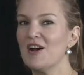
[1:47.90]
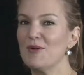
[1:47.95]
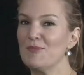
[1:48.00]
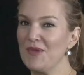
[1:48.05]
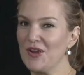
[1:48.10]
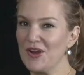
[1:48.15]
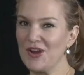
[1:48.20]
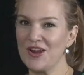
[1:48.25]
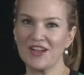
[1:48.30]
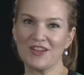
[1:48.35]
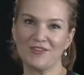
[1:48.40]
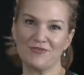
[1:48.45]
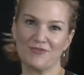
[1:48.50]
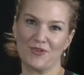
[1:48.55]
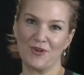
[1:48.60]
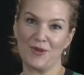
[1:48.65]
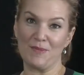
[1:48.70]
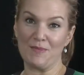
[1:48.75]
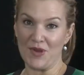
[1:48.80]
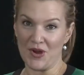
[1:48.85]
America
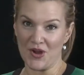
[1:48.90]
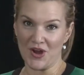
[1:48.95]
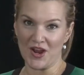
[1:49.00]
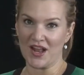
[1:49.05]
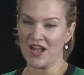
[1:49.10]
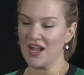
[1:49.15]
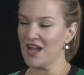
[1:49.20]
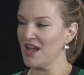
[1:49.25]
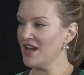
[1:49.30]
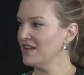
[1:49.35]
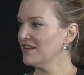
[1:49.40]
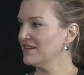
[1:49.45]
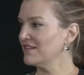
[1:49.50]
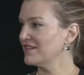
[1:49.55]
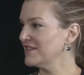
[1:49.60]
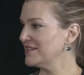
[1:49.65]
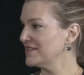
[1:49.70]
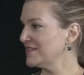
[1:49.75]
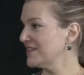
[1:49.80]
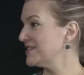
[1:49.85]
for America,
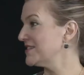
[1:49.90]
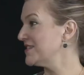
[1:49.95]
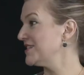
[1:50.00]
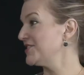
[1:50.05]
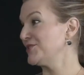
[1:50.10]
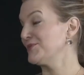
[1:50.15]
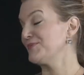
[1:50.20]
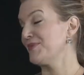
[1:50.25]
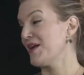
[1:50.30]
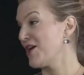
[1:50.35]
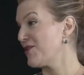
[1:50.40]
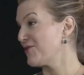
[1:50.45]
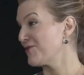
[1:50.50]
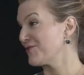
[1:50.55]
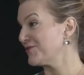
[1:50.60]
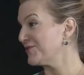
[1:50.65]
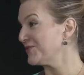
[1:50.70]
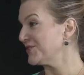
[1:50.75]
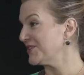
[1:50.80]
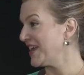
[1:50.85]
because that's such a
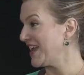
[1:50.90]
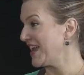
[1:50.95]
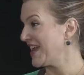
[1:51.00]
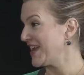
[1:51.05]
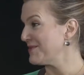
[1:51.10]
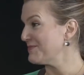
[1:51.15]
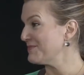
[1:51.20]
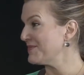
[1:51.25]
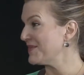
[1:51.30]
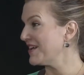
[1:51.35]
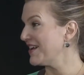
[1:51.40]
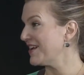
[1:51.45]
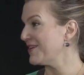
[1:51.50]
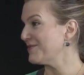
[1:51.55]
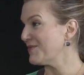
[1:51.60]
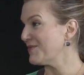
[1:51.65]
powerful name.